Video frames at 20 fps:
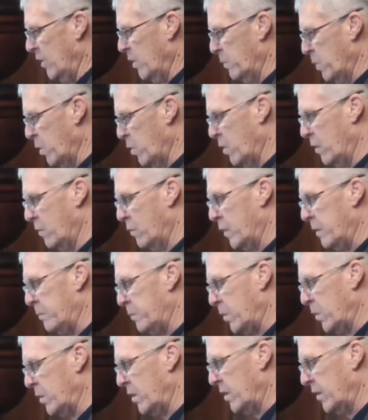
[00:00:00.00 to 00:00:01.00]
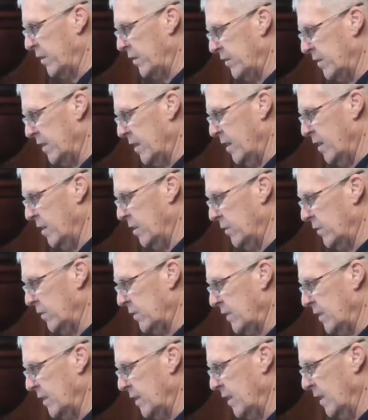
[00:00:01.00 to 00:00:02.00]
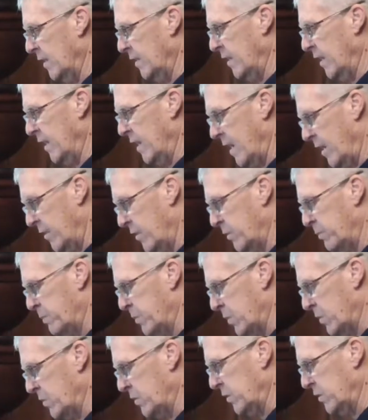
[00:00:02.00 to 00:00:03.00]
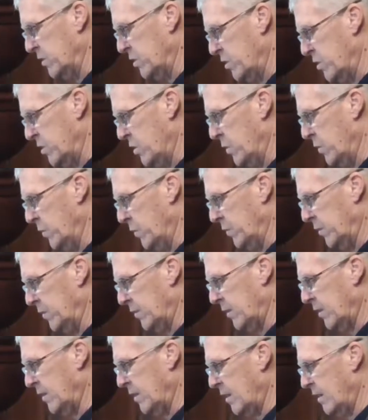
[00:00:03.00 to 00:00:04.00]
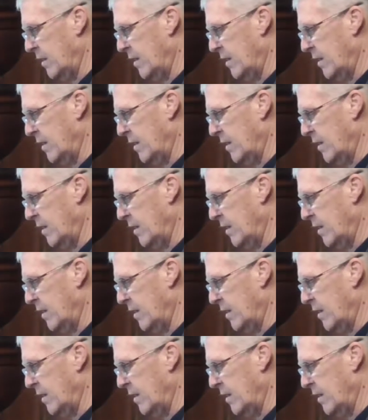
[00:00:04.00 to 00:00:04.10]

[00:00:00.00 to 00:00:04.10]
The more we put ourselves in the other person's shoes,